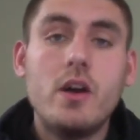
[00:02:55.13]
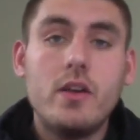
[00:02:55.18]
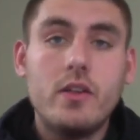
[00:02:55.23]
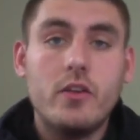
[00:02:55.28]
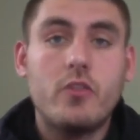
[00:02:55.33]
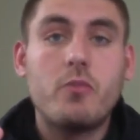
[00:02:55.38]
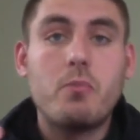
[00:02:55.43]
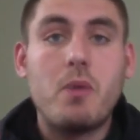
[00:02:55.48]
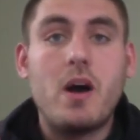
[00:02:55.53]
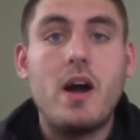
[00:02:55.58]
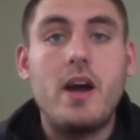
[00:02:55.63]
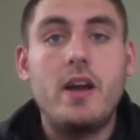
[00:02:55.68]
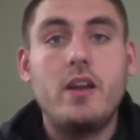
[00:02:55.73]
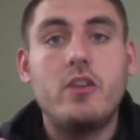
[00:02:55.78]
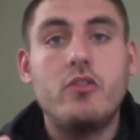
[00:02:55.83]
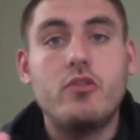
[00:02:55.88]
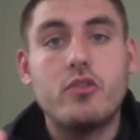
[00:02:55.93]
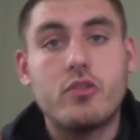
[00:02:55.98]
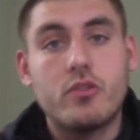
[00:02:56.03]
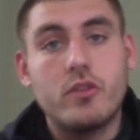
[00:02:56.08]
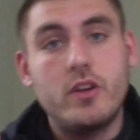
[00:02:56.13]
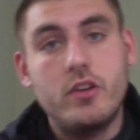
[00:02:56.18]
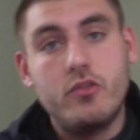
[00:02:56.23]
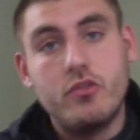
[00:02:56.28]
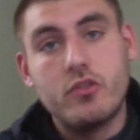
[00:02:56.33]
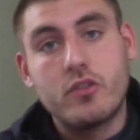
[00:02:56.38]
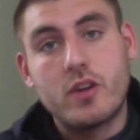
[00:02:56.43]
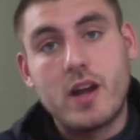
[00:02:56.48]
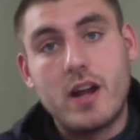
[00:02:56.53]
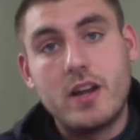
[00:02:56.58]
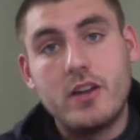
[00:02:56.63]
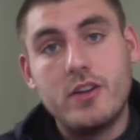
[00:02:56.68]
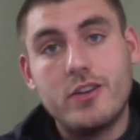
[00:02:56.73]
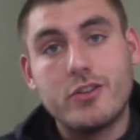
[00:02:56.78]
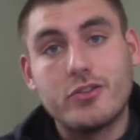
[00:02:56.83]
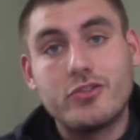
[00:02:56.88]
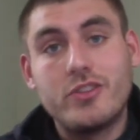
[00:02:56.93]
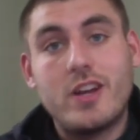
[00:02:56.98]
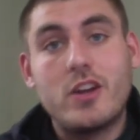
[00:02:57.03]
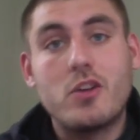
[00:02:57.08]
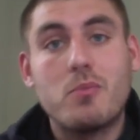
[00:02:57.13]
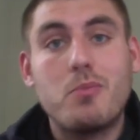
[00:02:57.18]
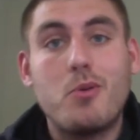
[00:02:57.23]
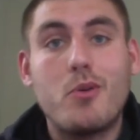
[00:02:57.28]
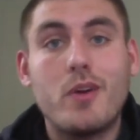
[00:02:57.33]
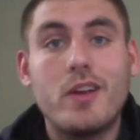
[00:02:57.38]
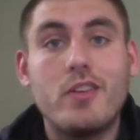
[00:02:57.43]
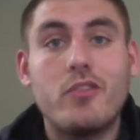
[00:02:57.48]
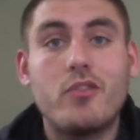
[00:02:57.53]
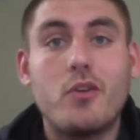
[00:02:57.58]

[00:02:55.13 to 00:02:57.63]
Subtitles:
The spine is your kind of your center point.